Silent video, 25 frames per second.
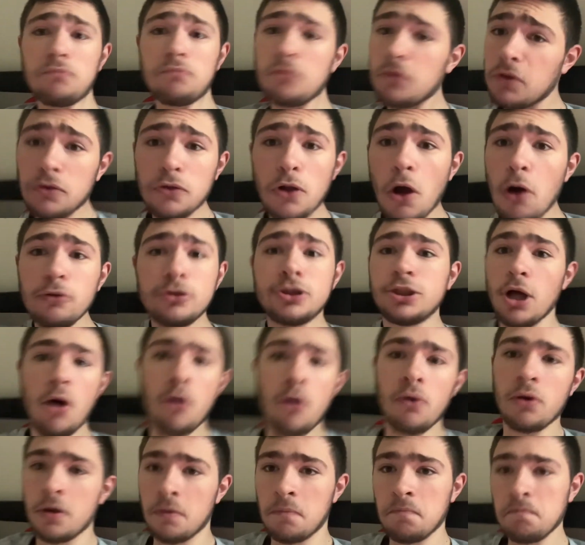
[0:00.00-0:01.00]
No
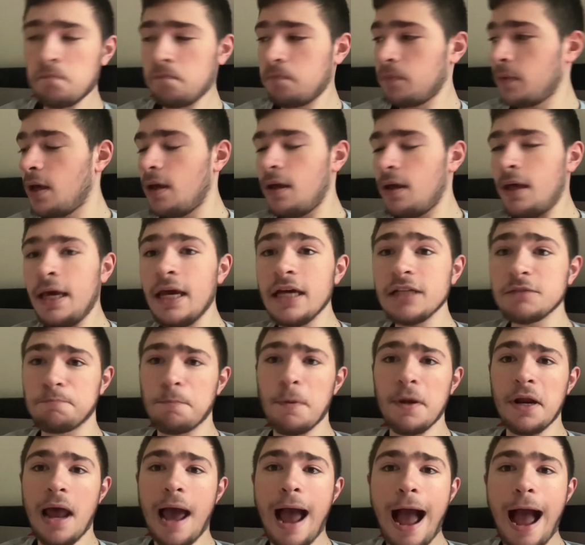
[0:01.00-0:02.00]
joke. He has been